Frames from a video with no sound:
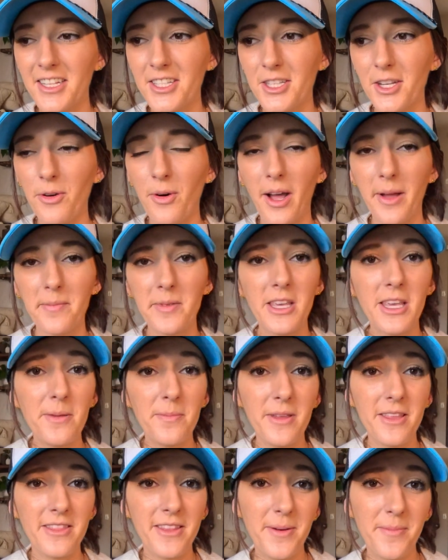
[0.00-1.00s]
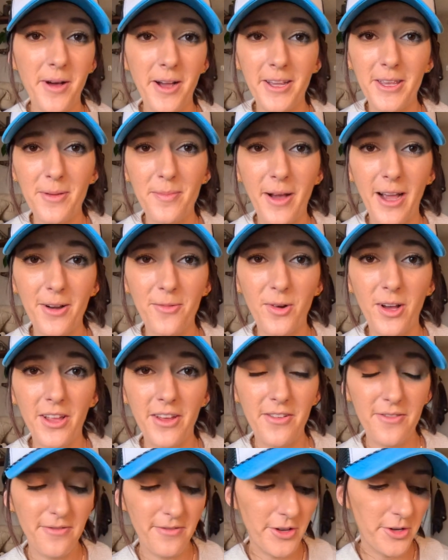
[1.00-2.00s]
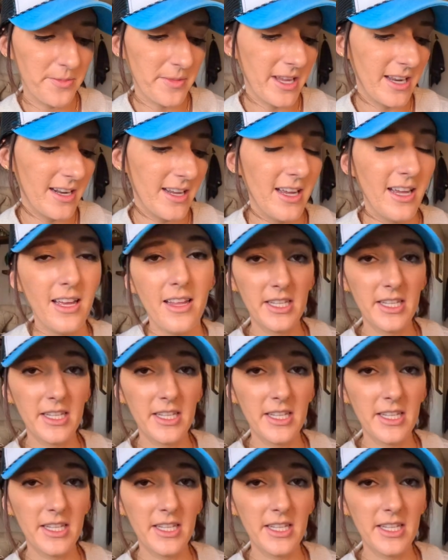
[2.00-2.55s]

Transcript: so I'm keeping them occupied while I'm filming.